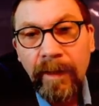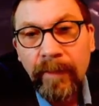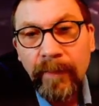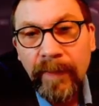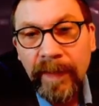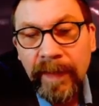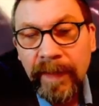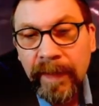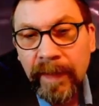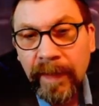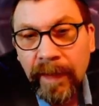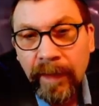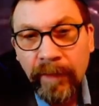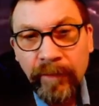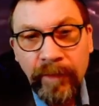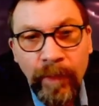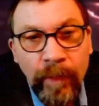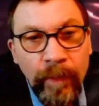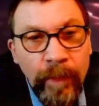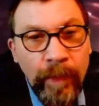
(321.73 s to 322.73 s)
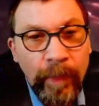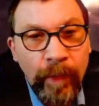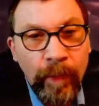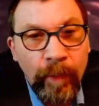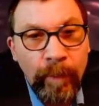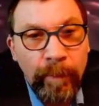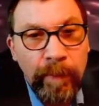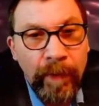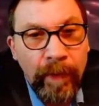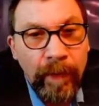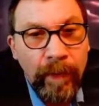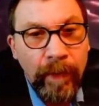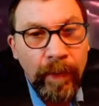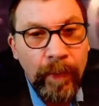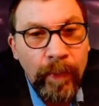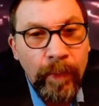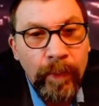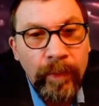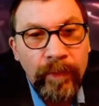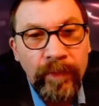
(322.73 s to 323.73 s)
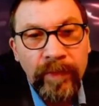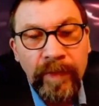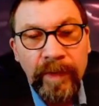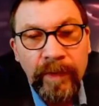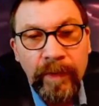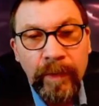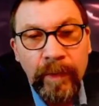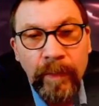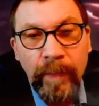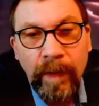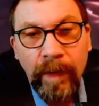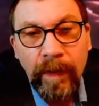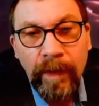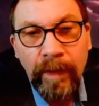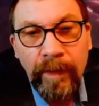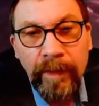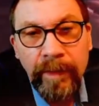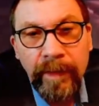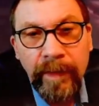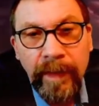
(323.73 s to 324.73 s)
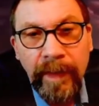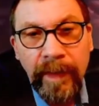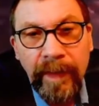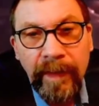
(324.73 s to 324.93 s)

We don't go below 0 on